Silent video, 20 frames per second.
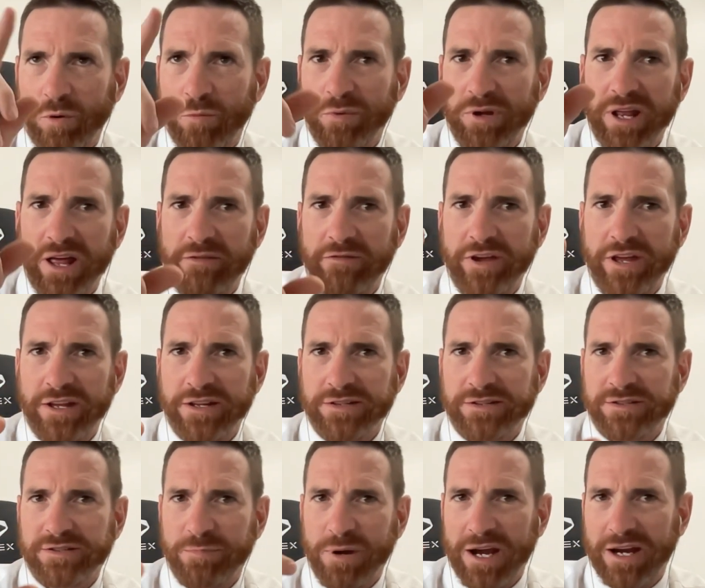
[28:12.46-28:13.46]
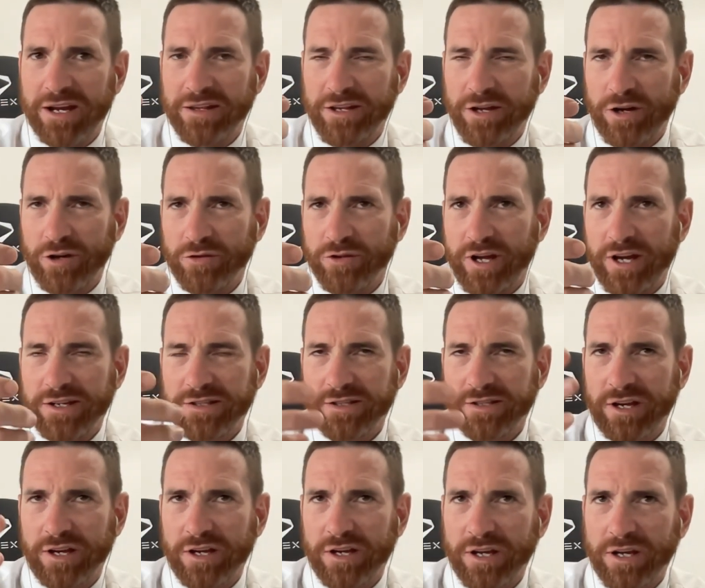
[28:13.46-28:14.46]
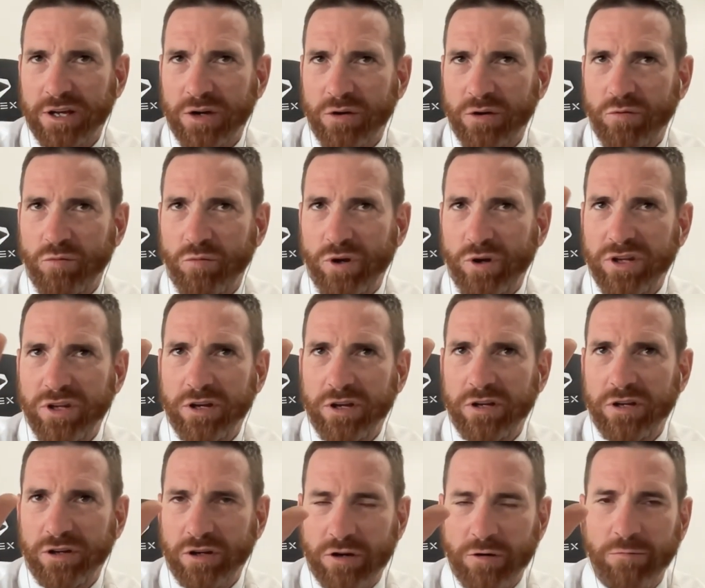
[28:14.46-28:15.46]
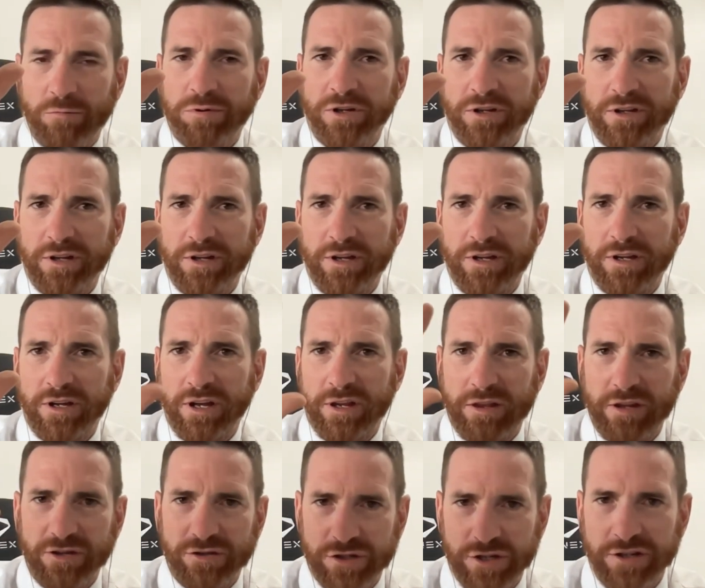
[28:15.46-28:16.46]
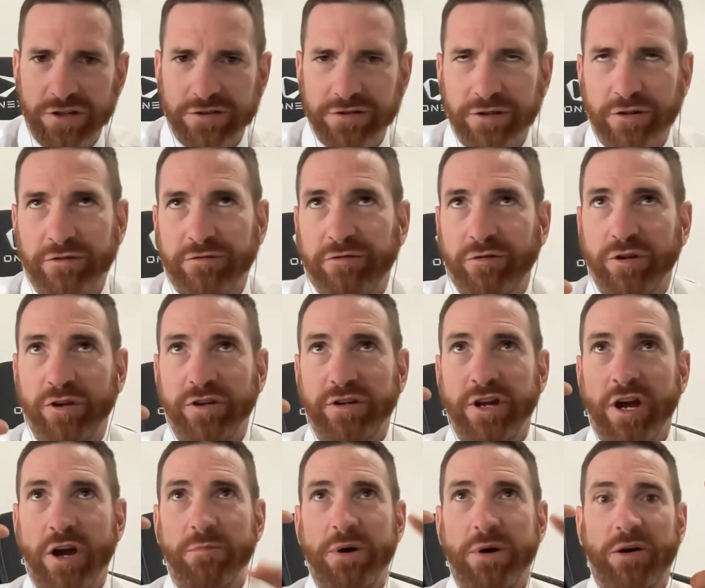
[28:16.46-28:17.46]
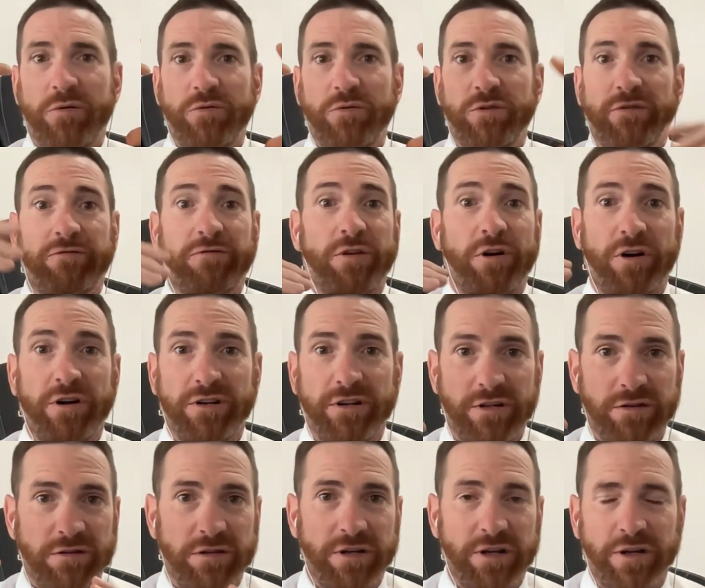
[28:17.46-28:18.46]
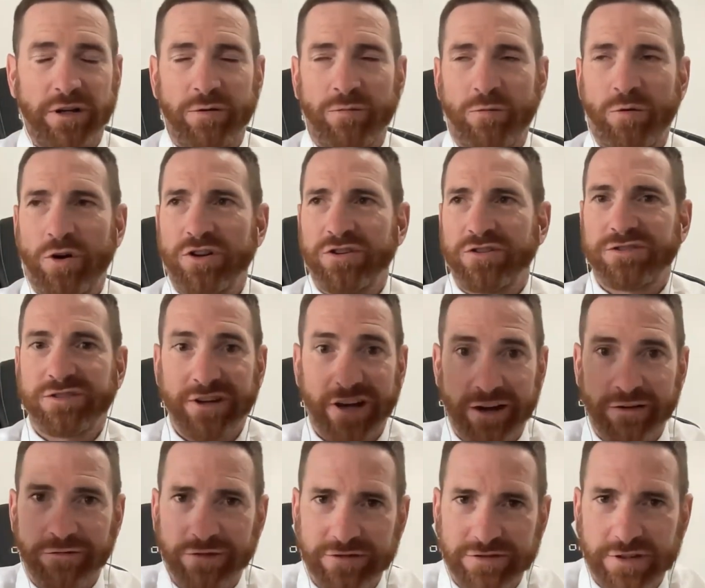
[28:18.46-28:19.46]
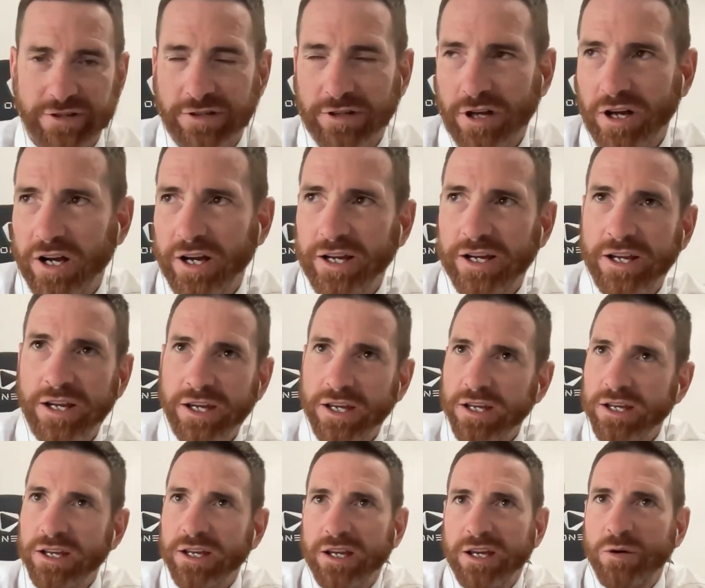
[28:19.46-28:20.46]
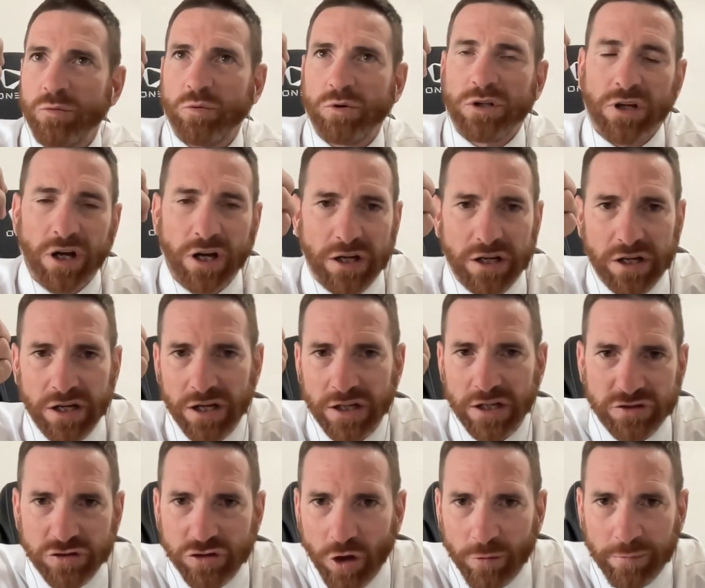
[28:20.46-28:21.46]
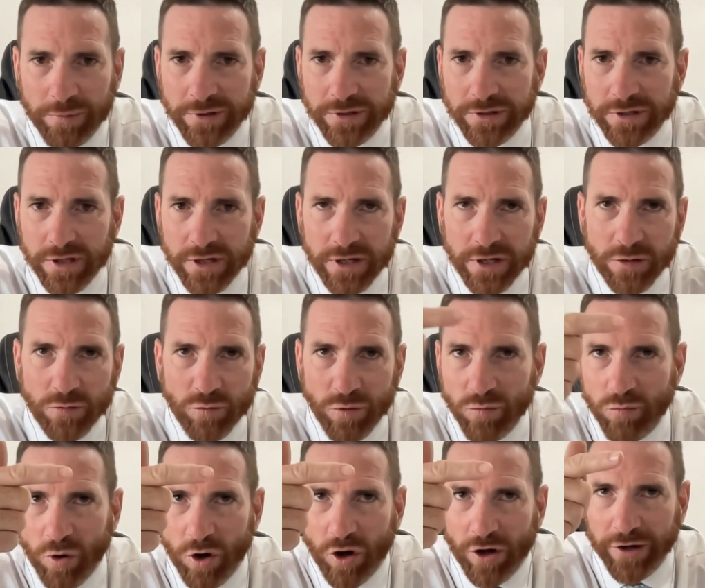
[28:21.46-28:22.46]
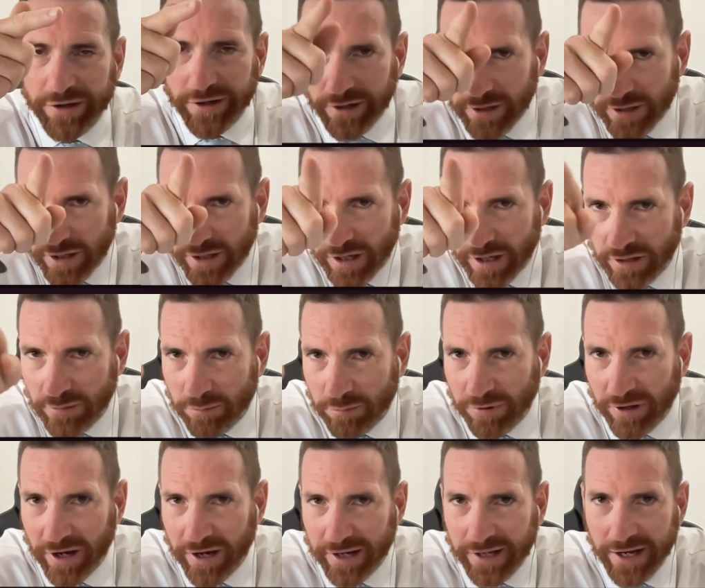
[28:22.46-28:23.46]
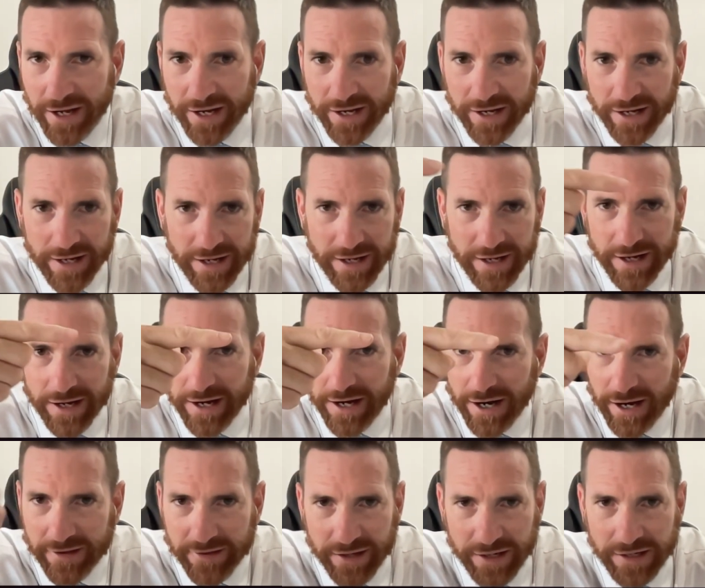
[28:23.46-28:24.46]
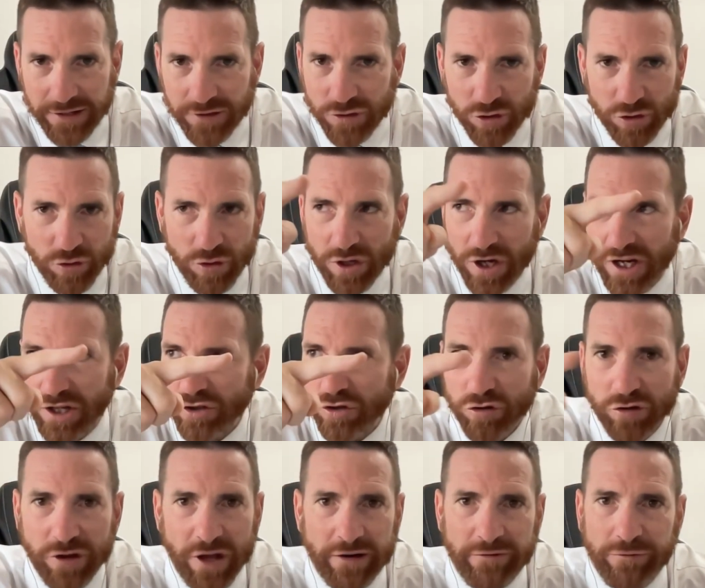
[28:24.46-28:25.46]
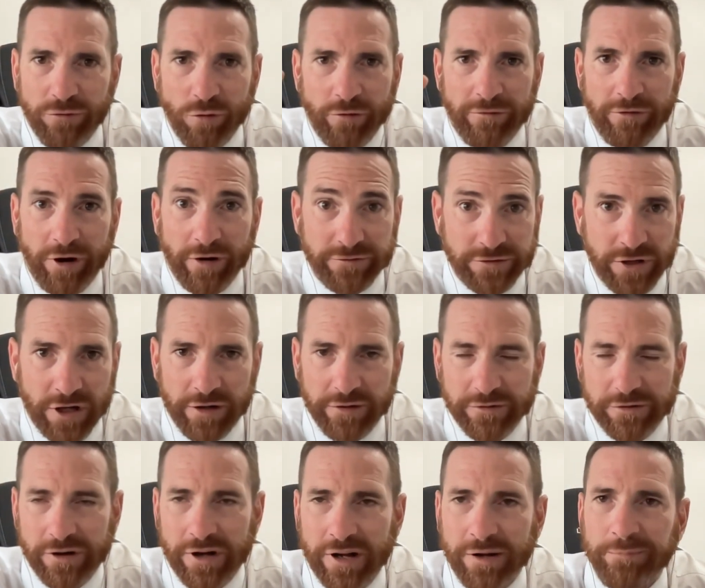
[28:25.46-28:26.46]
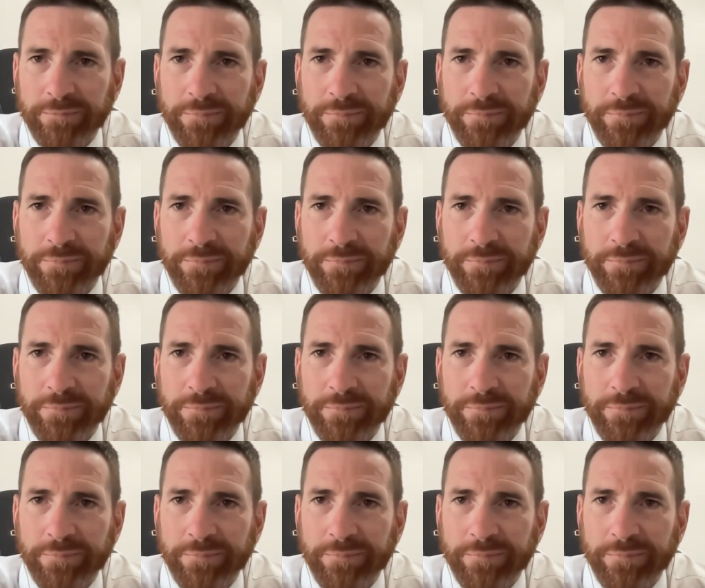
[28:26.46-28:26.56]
we'd have edits back in the old days, so when you, you completely either shit yourself or you'd go back with the flight and you, you know, you weren't as tough as he'd like, he would like uh, stop it, rewind it and play it again. And then he'd do, he'd do that four or five times, right?